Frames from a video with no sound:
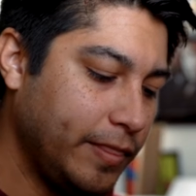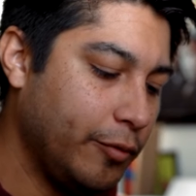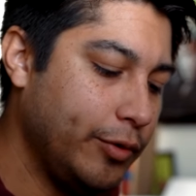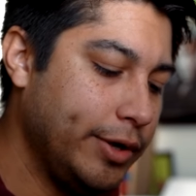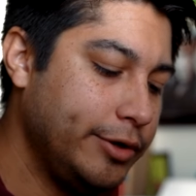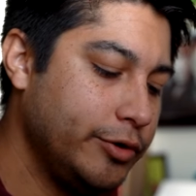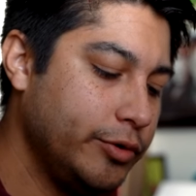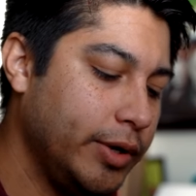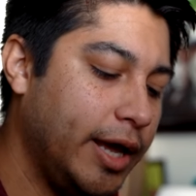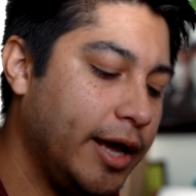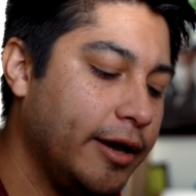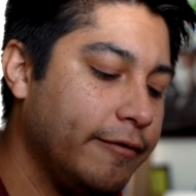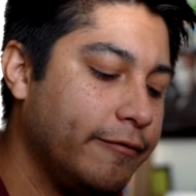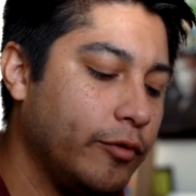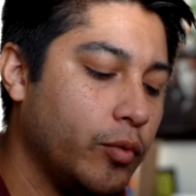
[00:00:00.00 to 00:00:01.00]
then we do
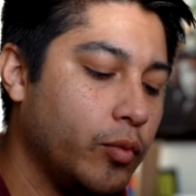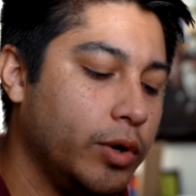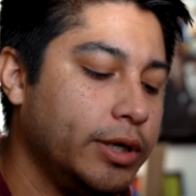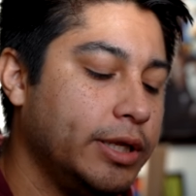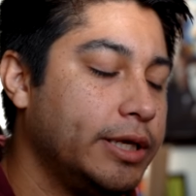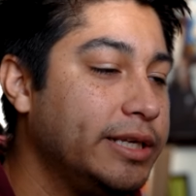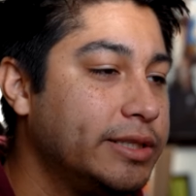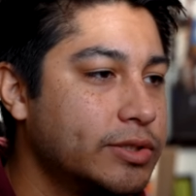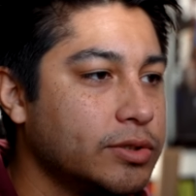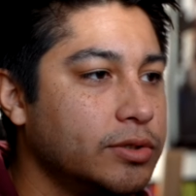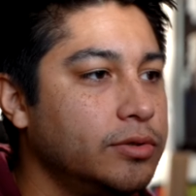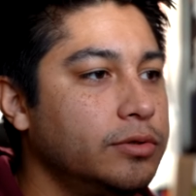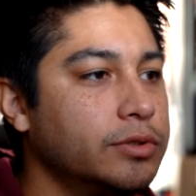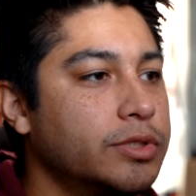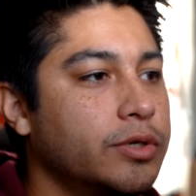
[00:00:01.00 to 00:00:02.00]
have 1 Heat
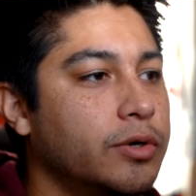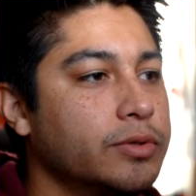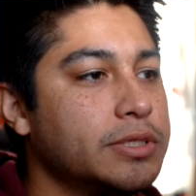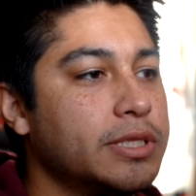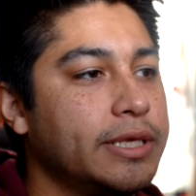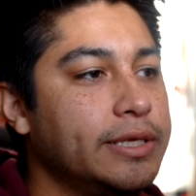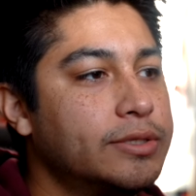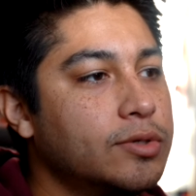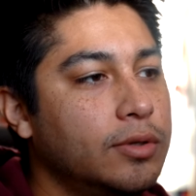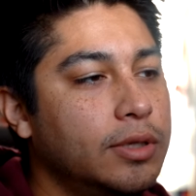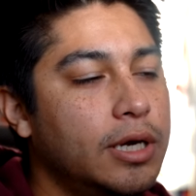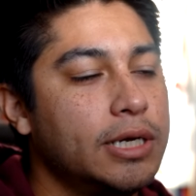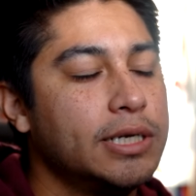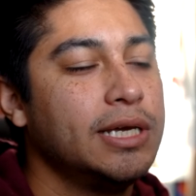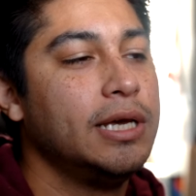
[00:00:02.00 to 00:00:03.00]
Soul to go into the Heat Soul
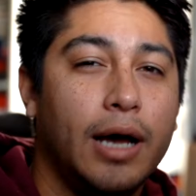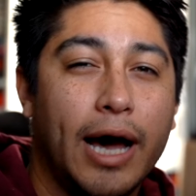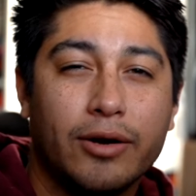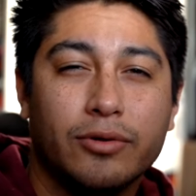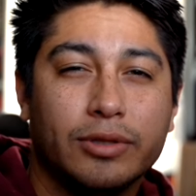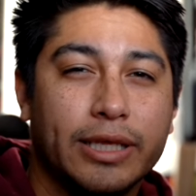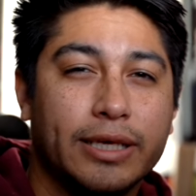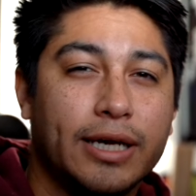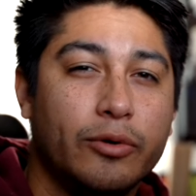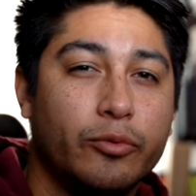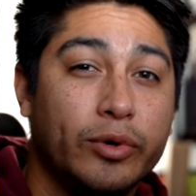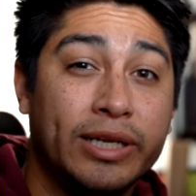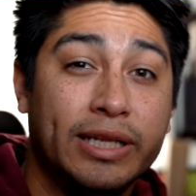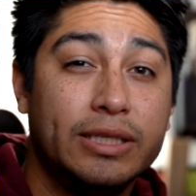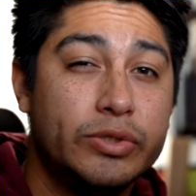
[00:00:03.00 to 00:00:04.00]
line. I don't think I
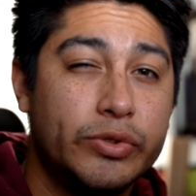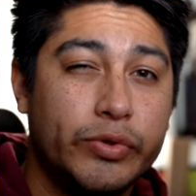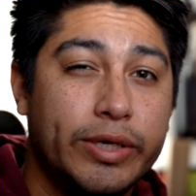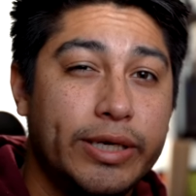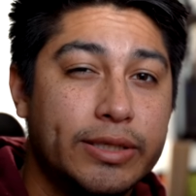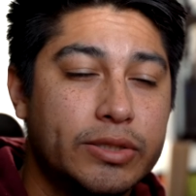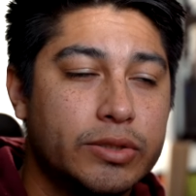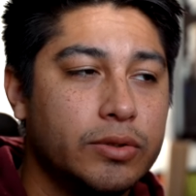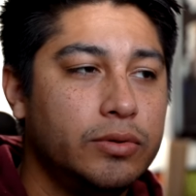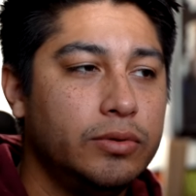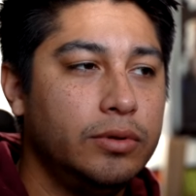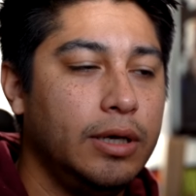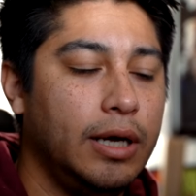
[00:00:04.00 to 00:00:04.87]
went into Heat Soul.